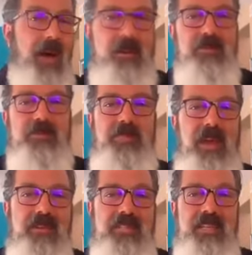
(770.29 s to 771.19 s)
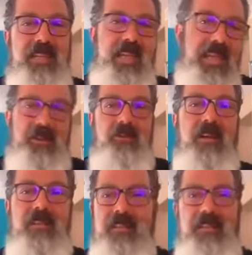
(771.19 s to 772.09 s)
how I was parenting
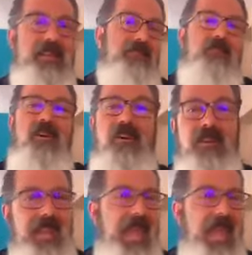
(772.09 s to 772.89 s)
incorrectly and wrong,